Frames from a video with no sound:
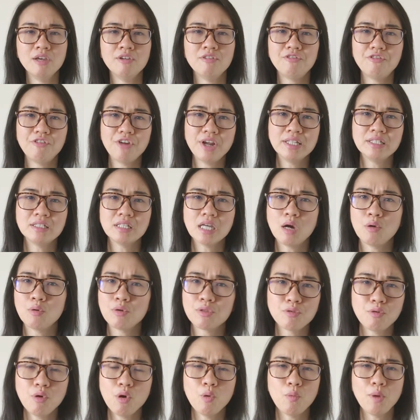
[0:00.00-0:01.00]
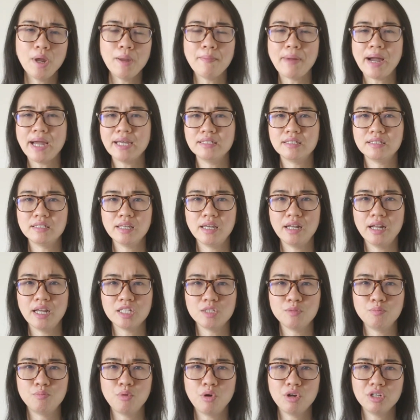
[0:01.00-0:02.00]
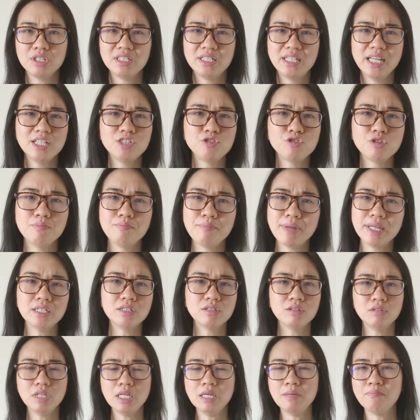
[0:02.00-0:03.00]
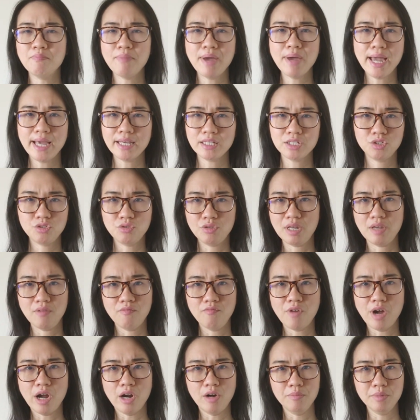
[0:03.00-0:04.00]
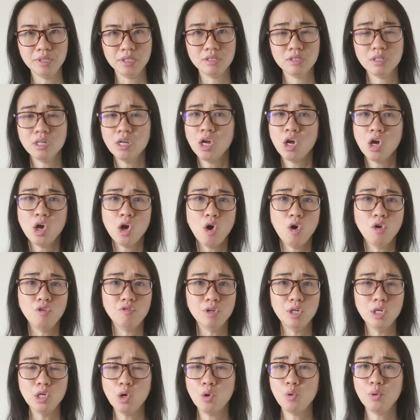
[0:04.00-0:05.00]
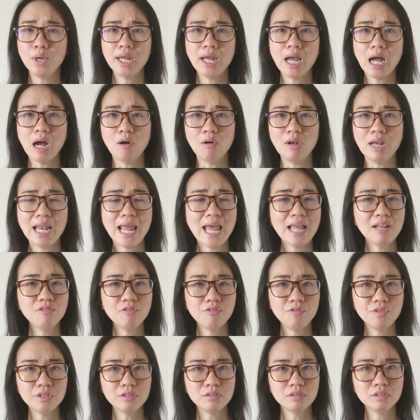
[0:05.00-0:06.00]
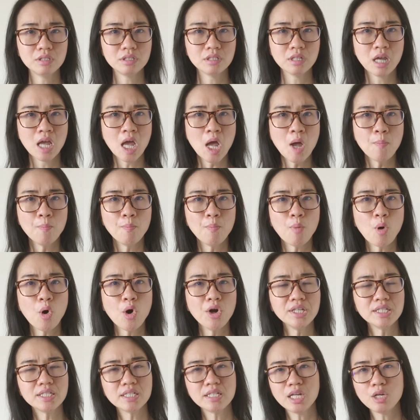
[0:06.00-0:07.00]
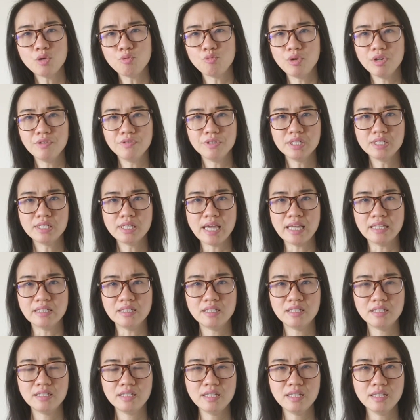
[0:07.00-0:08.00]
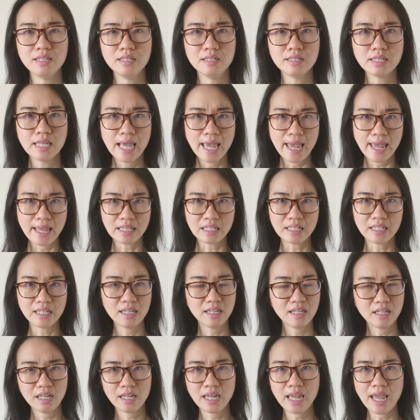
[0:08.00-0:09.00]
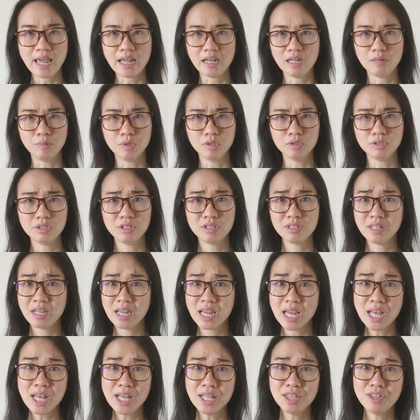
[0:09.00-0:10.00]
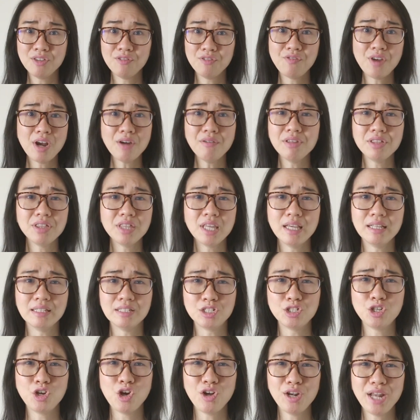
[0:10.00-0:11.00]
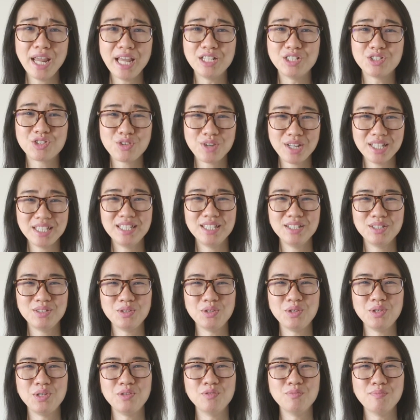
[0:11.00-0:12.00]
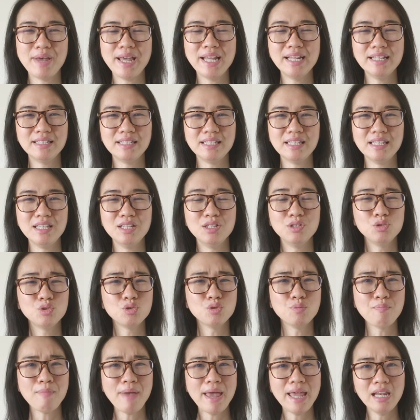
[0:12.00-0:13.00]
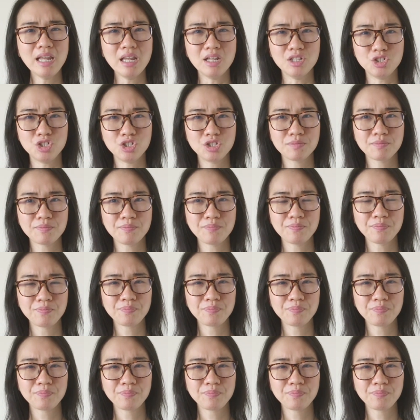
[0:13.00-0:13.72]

Friends, our throwaway mindset has brought detrimental impacts to the environment, overloading our landfills, poisoning rivers and seas, and killing animals. The very things God entrusted to humanity to manage.